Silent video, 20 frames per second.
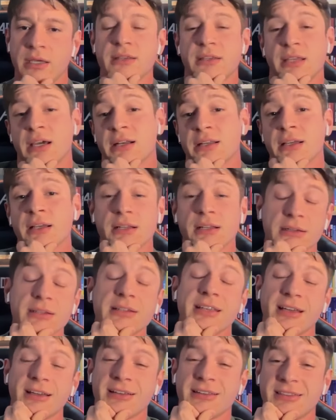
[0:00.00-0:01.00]
Internal,
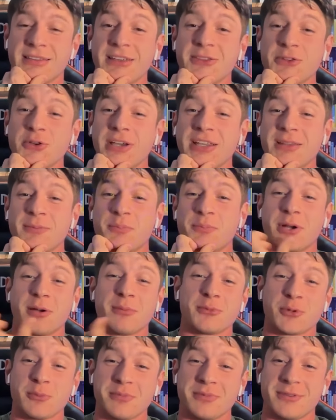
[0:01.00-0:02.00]
yeah. Then you had a
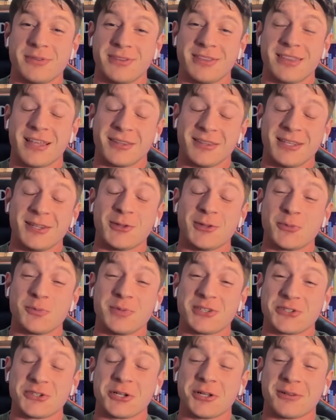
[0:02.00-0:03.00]
problem that needed to
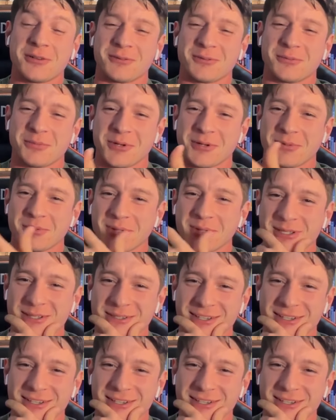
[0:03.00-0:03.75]
be solved, probably.